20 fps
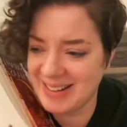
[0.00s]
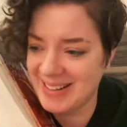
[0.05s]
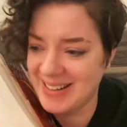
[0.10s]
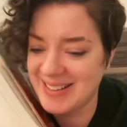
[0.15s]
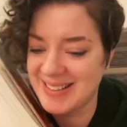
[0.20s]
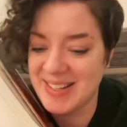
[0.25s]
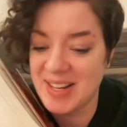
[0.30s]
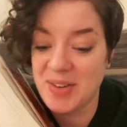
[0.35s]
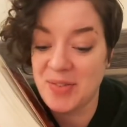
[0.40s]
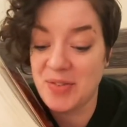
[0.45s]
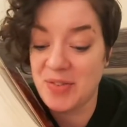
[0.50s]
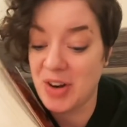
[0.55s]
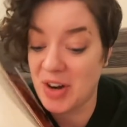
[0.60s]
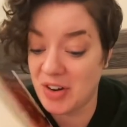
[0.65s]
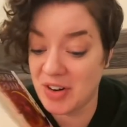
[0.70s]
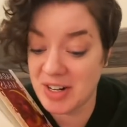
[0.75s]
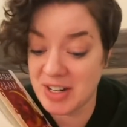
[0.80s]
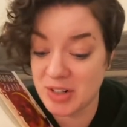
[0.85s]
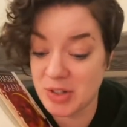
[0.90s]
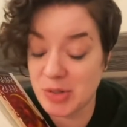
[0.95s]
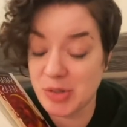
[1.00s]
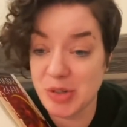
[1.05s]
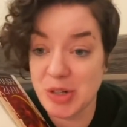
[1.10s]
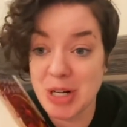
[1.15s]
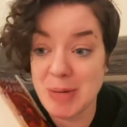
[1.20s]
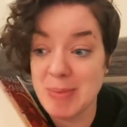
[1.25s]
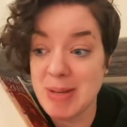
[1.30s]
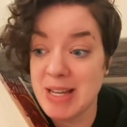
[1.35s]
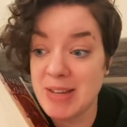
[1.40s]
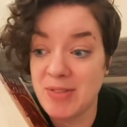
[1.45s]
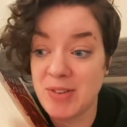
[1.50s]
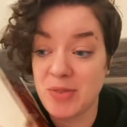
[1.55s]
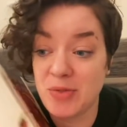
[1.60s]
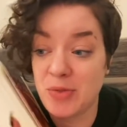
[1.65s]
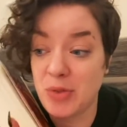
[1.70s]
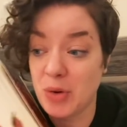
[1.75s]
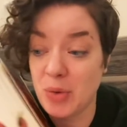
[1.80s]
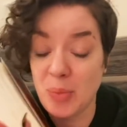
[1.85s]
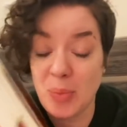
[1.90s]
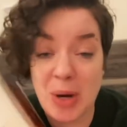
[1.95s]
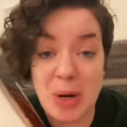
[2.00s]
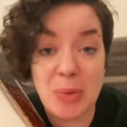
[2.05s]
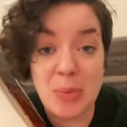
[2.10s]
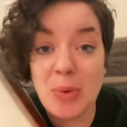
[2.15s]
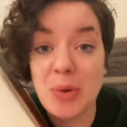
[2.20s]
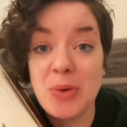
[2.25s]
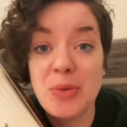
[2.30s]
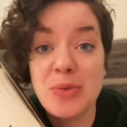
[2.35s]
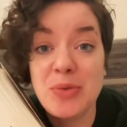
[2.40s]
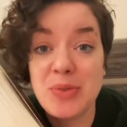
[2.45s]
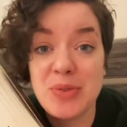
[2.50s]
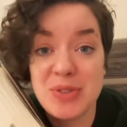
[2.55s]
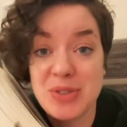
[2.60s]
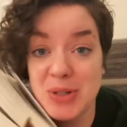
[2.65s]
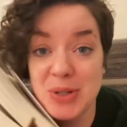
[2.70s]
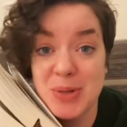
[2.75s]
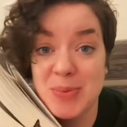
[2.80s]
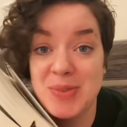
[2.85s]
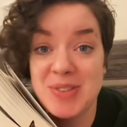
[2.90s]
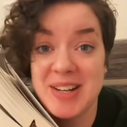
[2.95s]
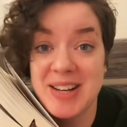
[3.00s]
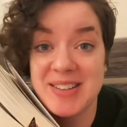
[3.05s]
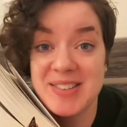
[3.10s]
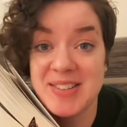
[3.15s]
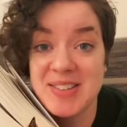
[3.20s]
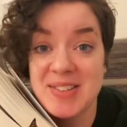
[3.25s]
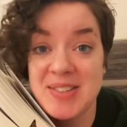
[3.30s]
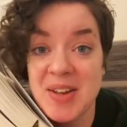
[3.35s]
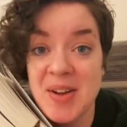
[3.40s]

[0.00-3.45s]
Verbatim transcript: it's like very extreme even for werewolf circumstances.